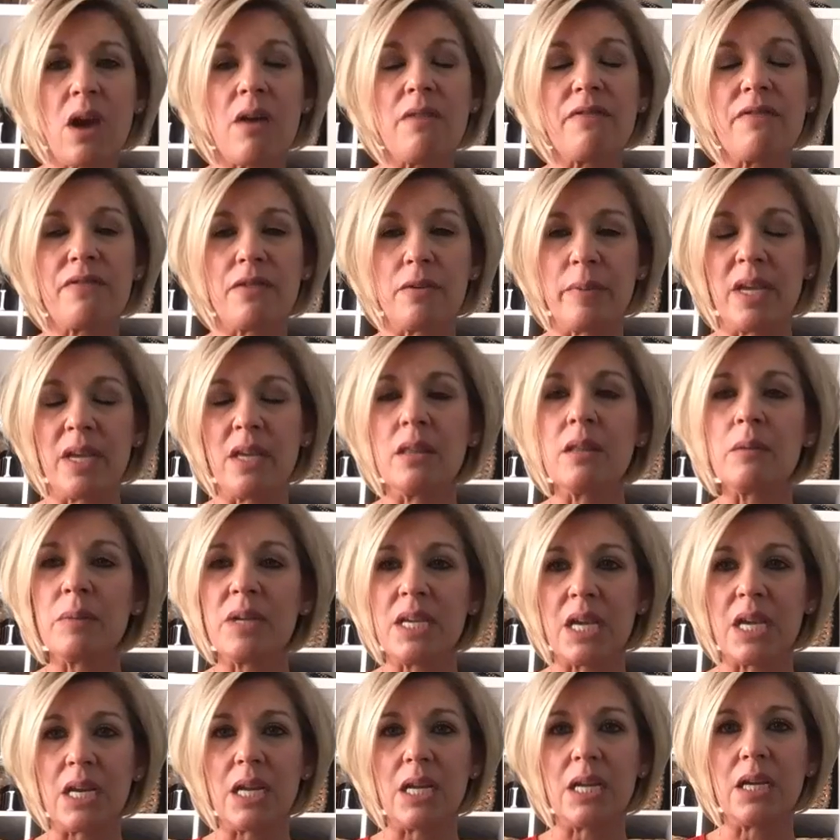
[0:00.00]
tough for me in the
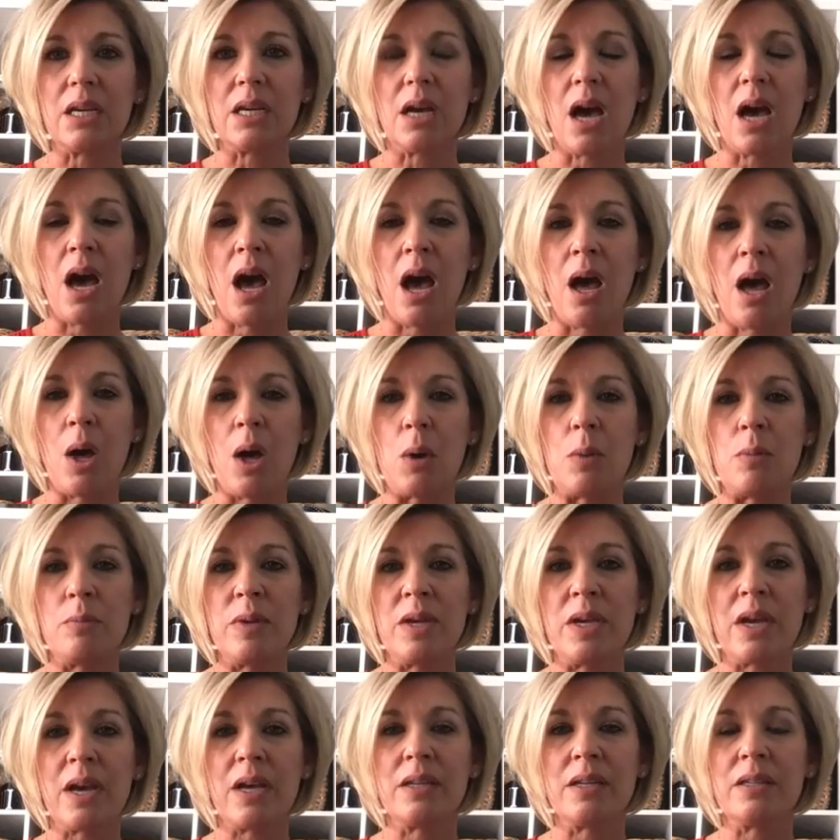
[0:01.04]
beginning,
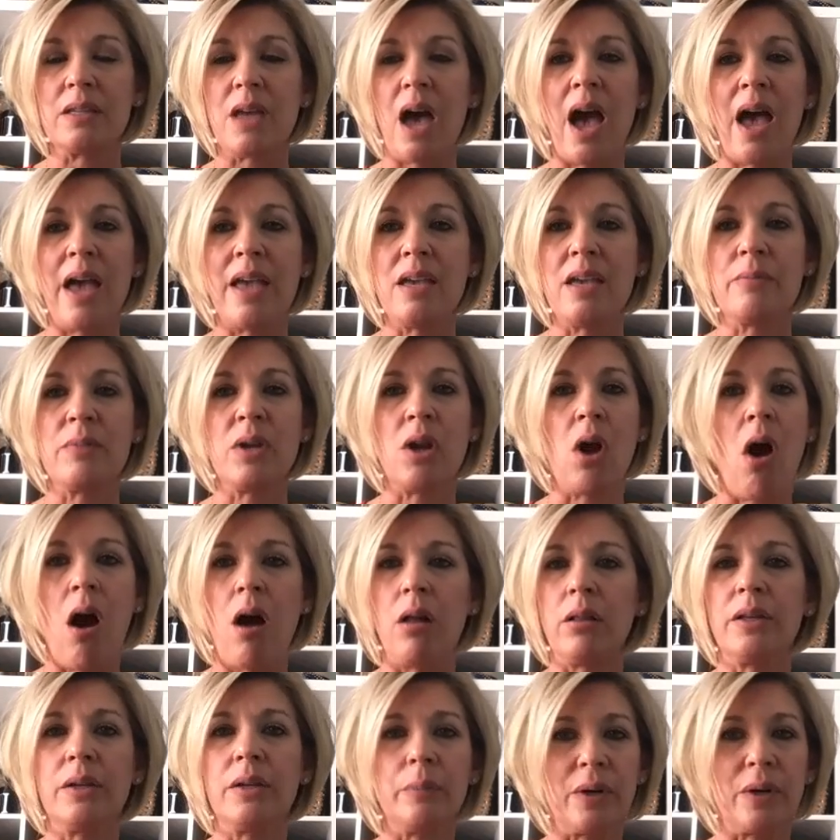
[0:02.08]
because I am an
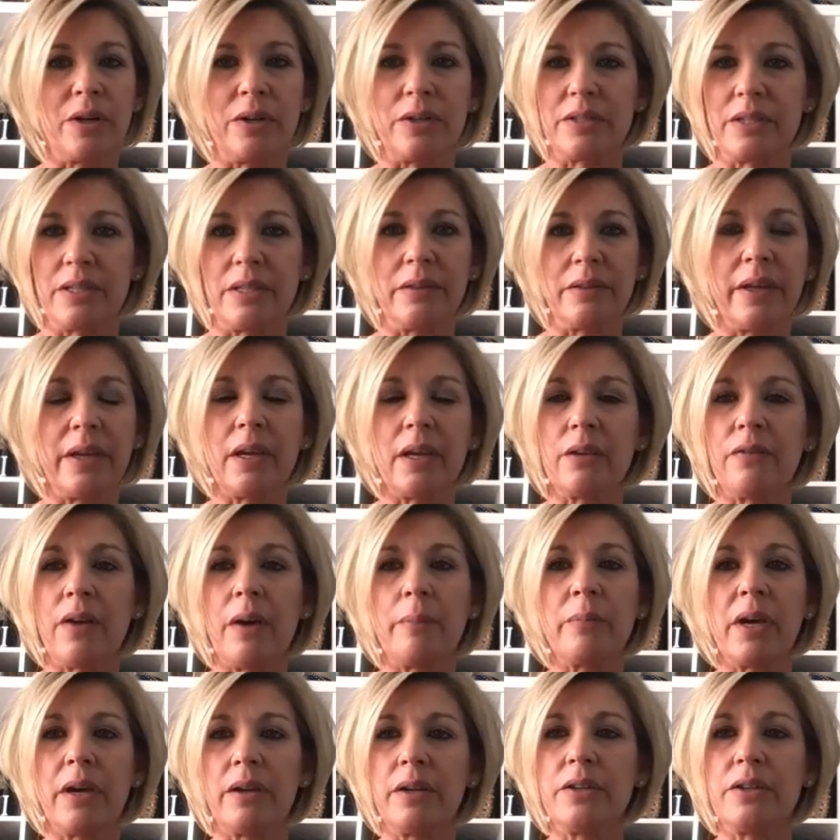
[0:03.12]
all-in person. Like if
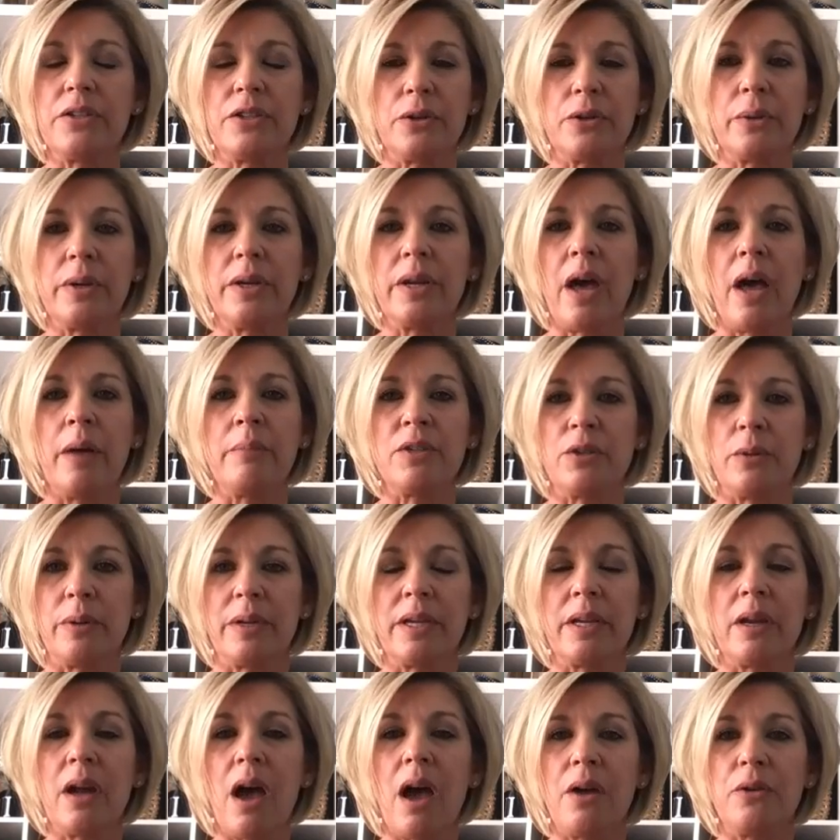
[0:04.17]
I'm going to do it, I'm
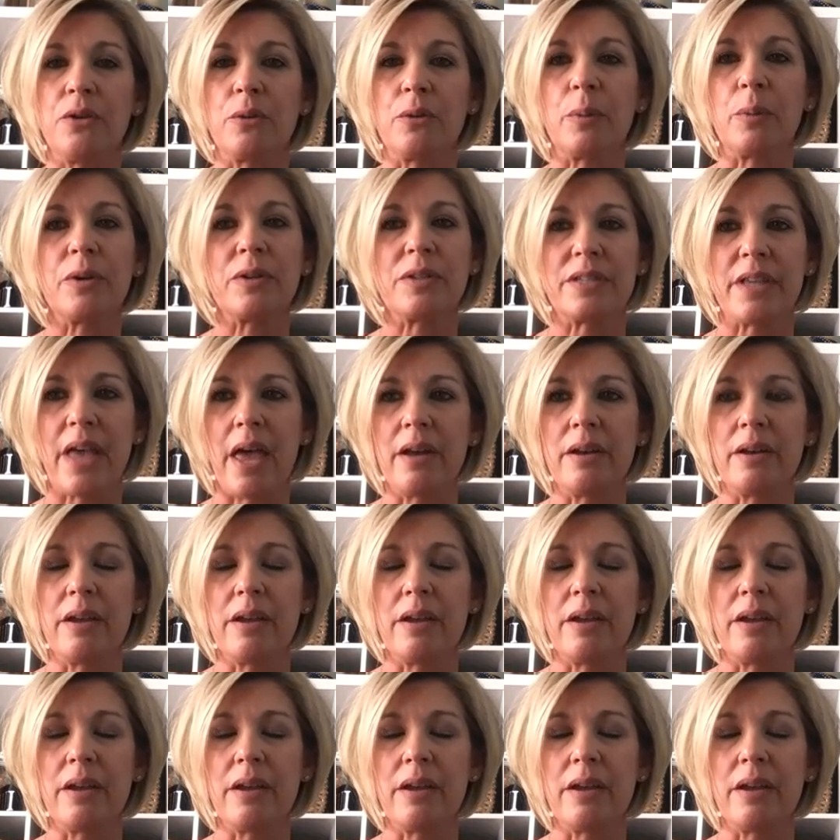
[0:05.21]
doing it 100%.